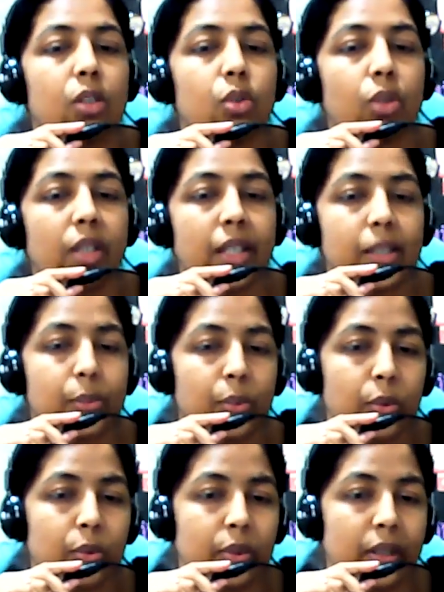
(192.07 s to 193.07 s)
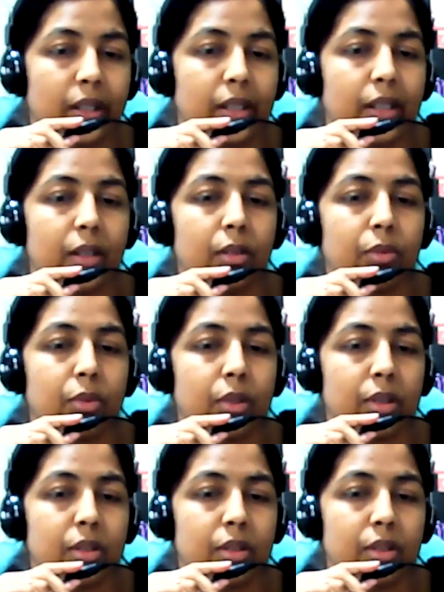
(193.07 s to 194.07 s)
So this protein
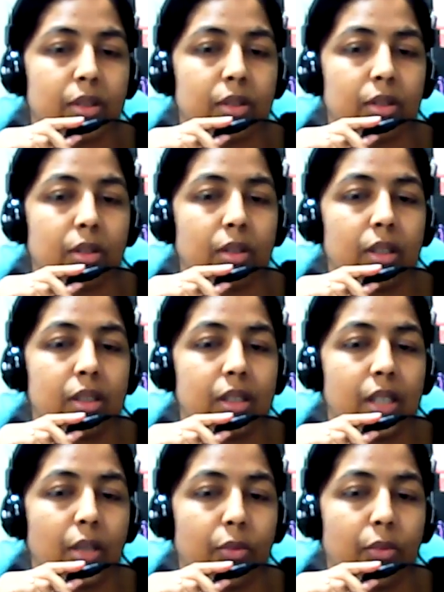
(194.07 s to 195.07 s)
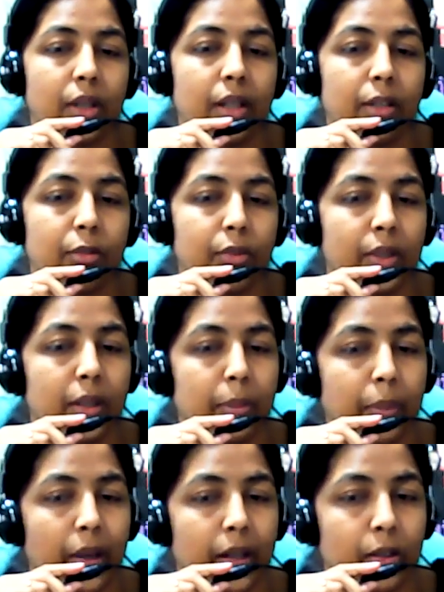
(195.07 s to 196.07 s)
works in several different
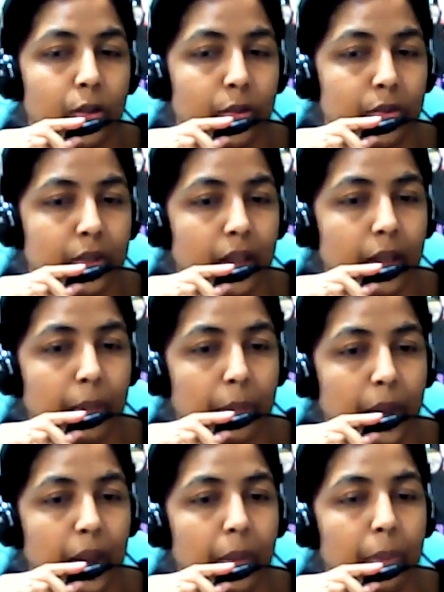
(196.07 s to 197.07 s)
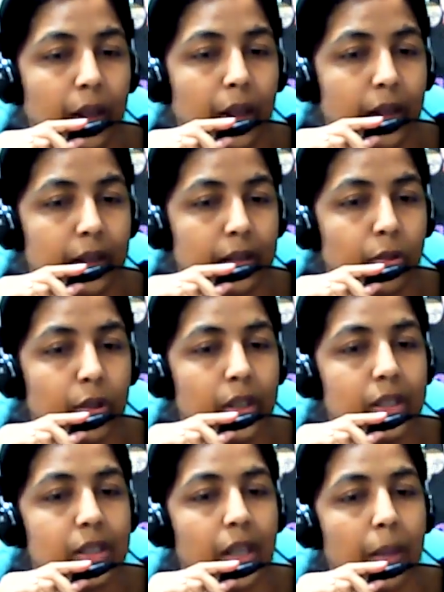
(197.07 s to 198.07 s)
parts of the seed plant. For
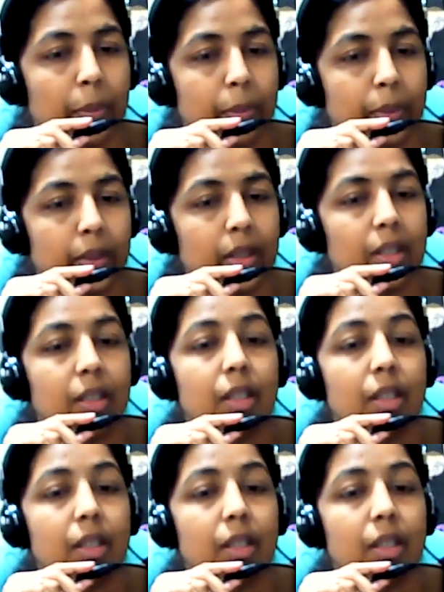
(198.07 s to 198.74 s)
example,